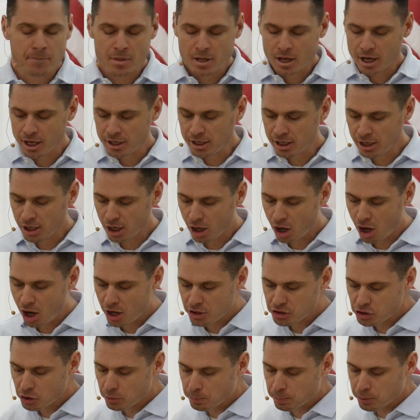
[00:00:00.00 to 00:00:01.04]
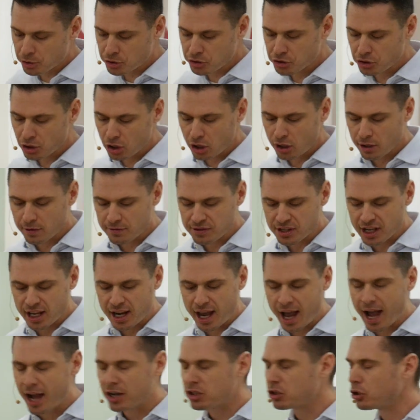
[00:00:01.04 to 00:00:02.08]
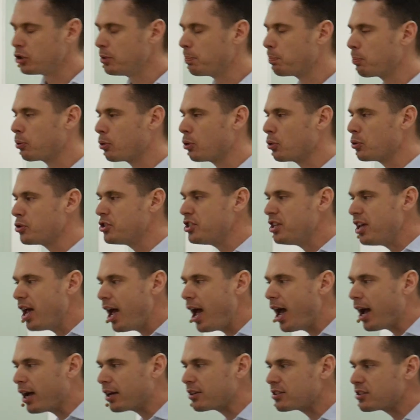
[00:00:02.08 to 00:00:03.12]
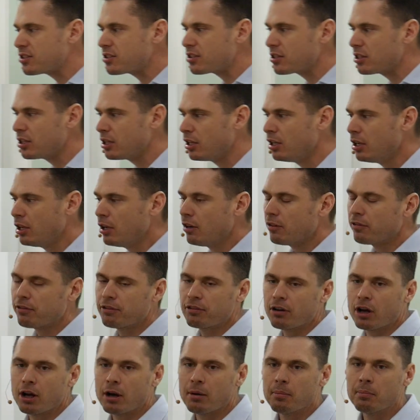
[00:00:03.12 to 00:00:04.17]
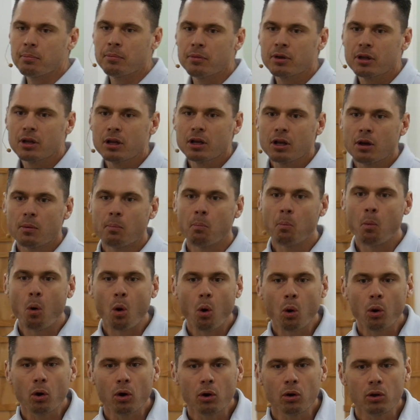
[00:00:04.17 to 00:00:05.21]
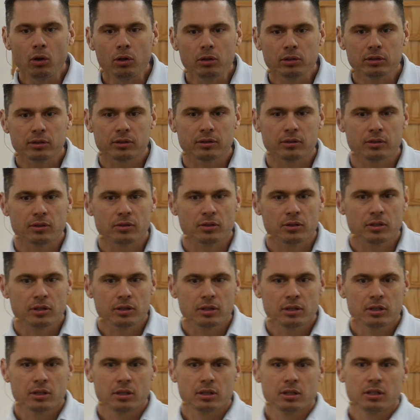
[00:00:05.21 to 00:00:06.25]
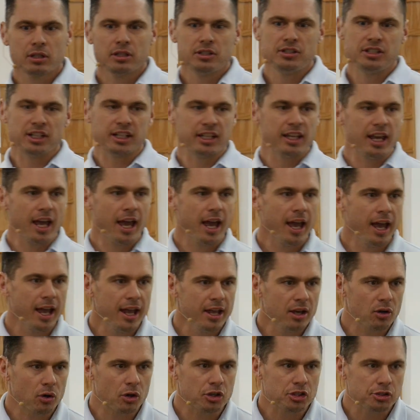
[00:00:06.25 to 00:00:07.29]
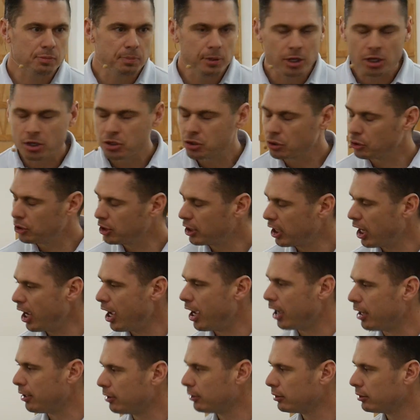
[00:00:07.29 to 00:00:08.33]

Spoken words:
And it also preserves. It actually protects from moral decay or spiritual decay.